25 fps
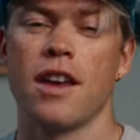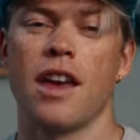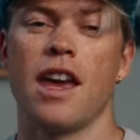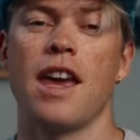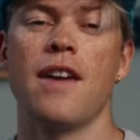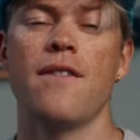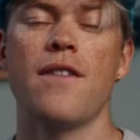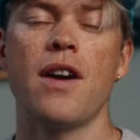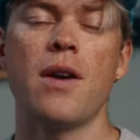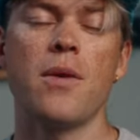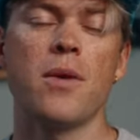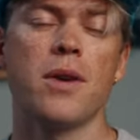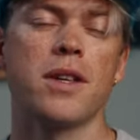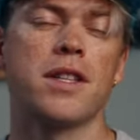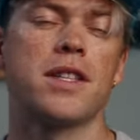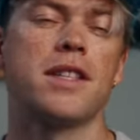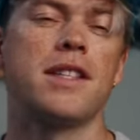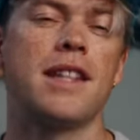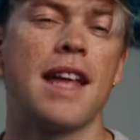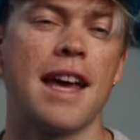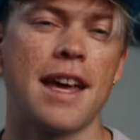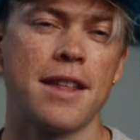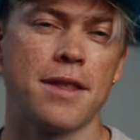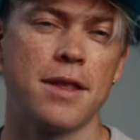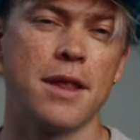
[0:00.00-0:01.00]
If I was
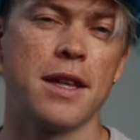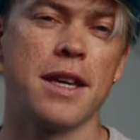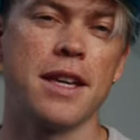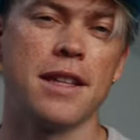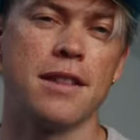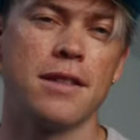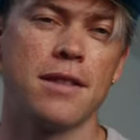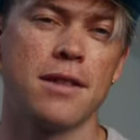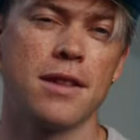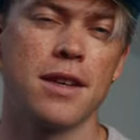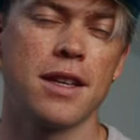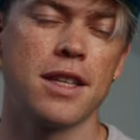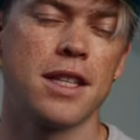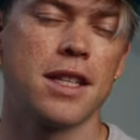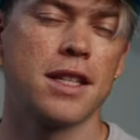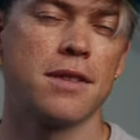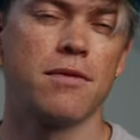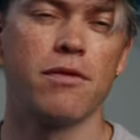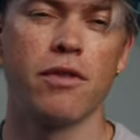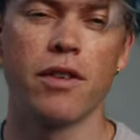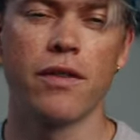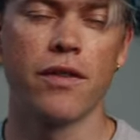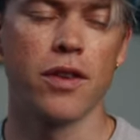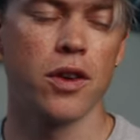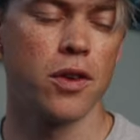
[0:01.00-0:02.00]
an athlete, this
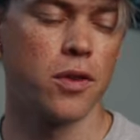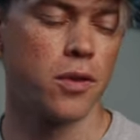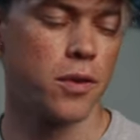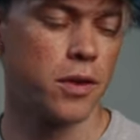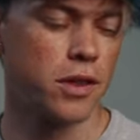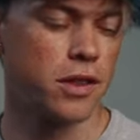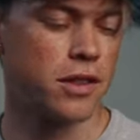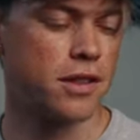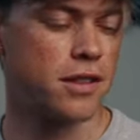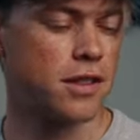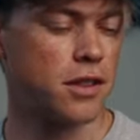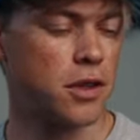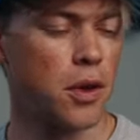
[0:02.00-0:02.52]
review would